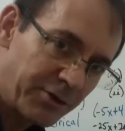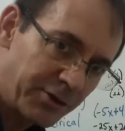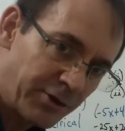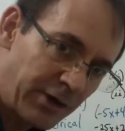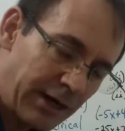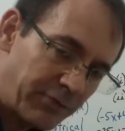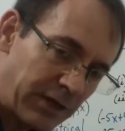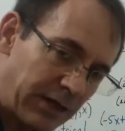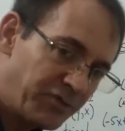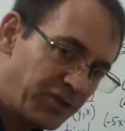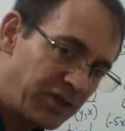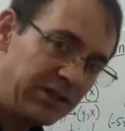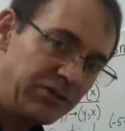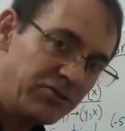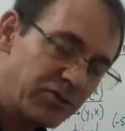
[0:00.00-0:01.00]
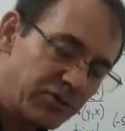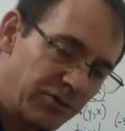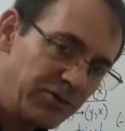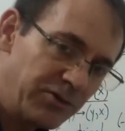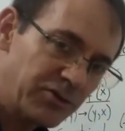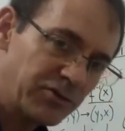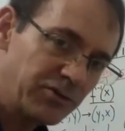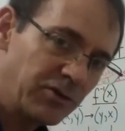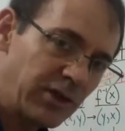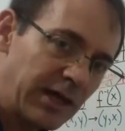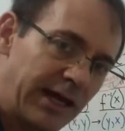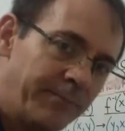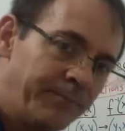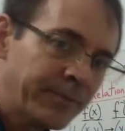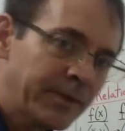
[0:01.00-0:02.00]
graph. I've seen students do
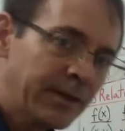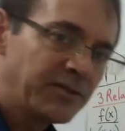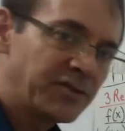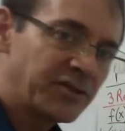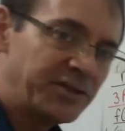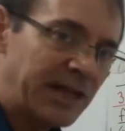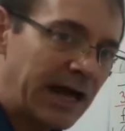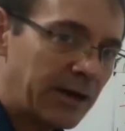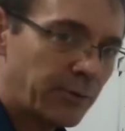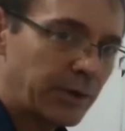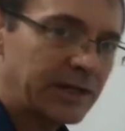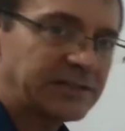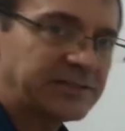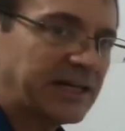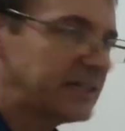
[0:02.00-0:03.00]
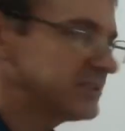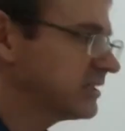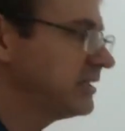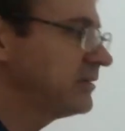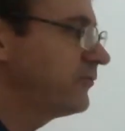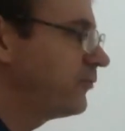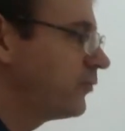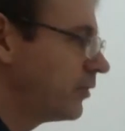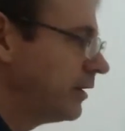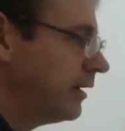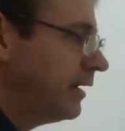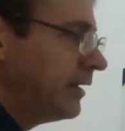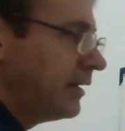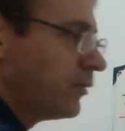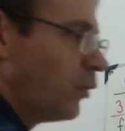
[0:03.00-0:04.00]
that. It's not what it's asking for. It
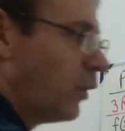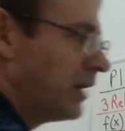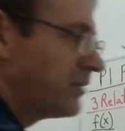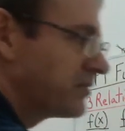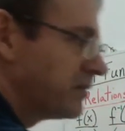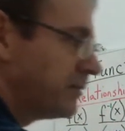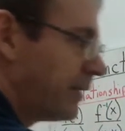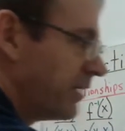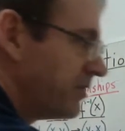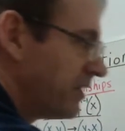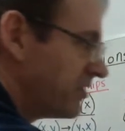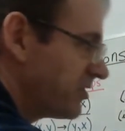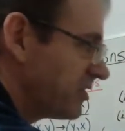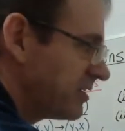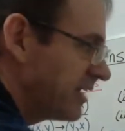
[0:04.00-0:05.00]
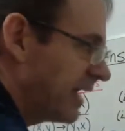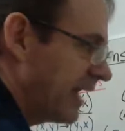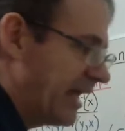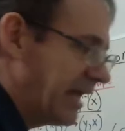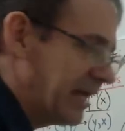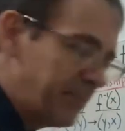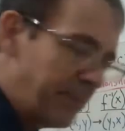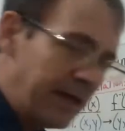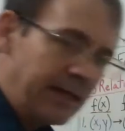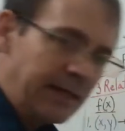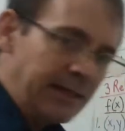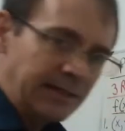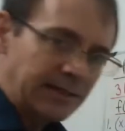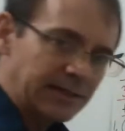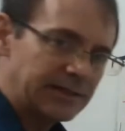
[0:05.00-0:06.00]
wants them on the same
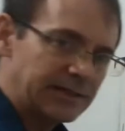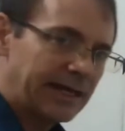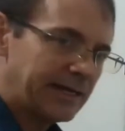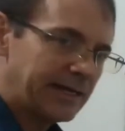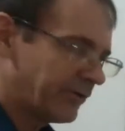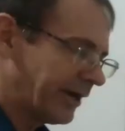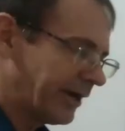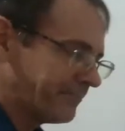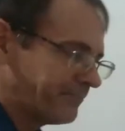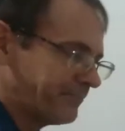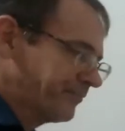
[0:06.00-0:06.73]
diagram.